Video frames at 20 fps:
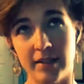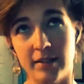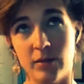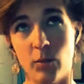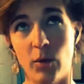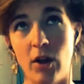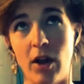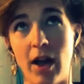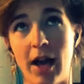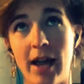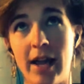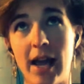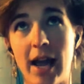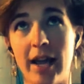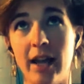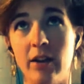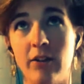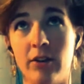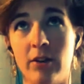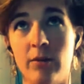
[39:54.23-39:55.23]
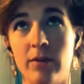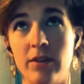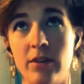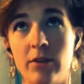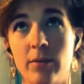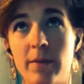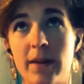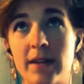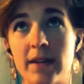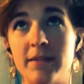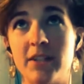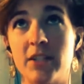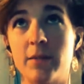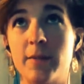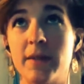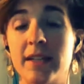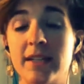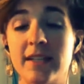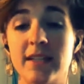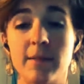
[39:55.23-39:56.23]
Yes. Well, I agree with you, but
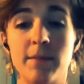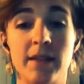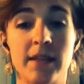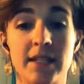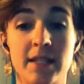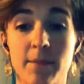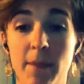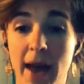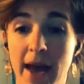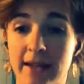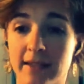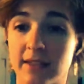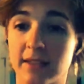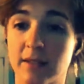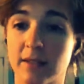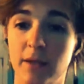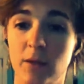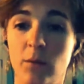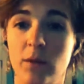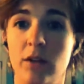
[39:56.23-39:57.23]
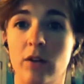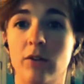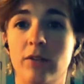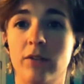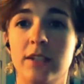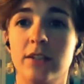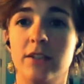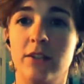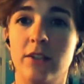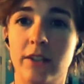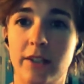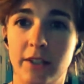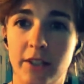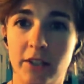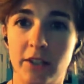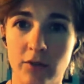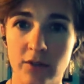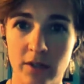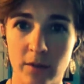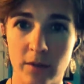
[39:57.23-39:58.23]
just because something is bad doesn't mean we don't need to
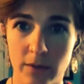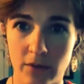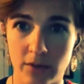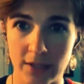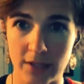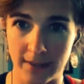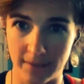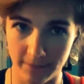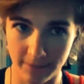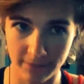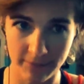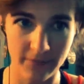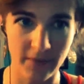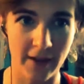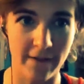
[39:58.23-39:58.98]
use and abuse it.